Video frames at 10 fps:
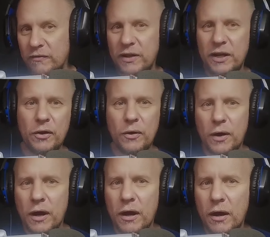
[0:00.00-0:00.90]

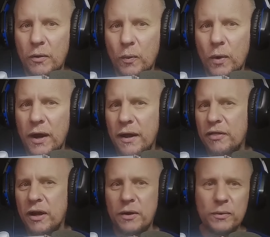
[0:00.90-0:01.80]
video on why I
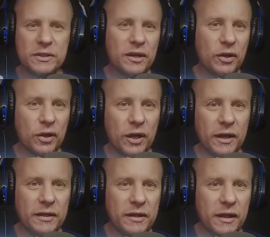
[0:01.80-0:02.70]
thought it was a good
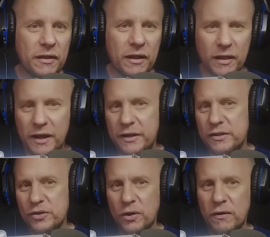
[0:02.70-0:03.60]
idea that
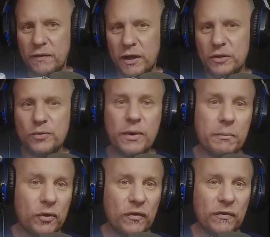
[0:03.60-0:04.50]
Linus Torvalds
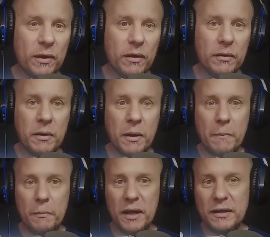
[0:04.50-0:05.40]
remove the
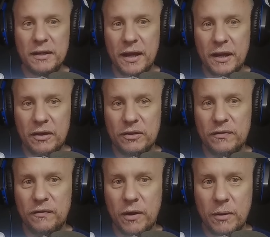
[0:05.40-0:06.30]

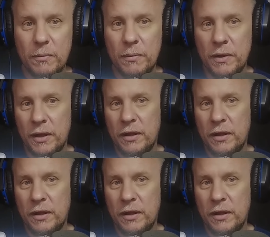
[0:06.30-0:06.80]
maintainers from